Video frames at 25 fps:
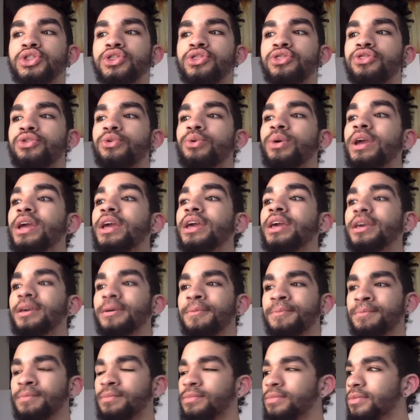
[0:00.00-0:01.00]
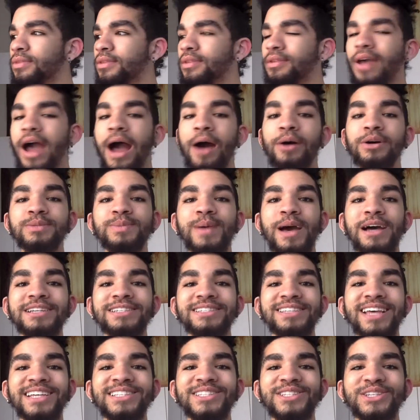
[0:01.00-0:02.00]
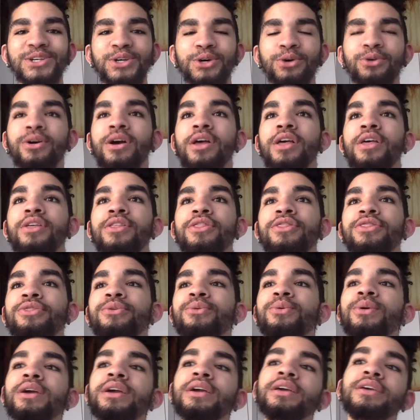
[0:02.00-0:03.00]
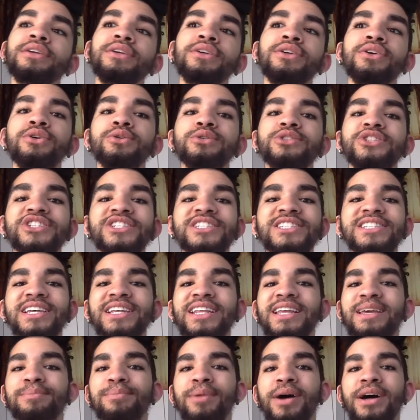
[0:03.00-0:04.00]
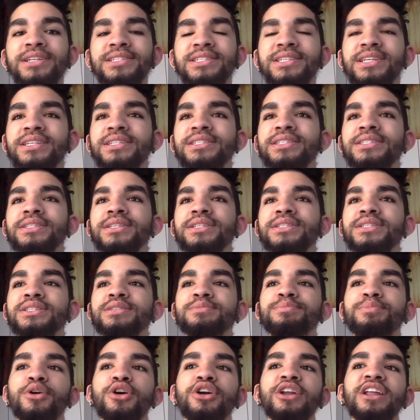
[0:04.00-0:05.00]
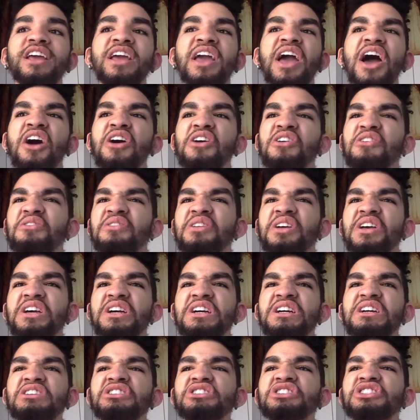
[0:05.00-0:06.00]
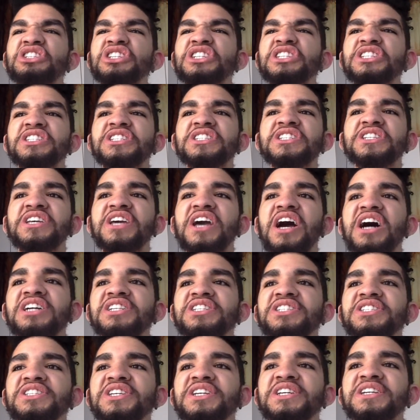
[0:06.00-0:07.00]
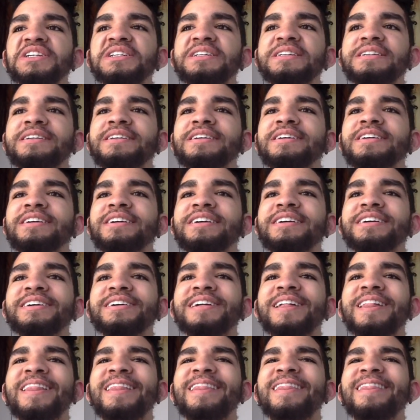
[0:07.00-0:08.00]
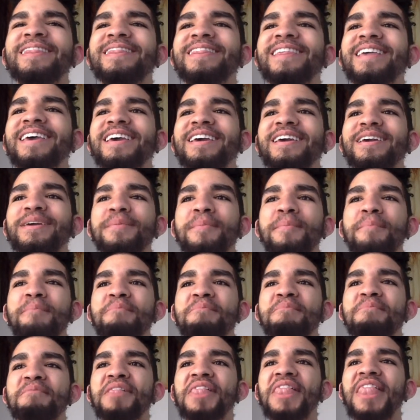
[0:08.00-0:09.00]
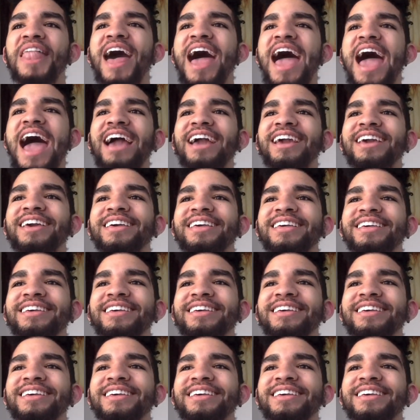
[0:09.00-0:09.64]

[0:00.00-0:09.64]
three, I was about to say two, three huge city buses spurting out disgusting, thick, black,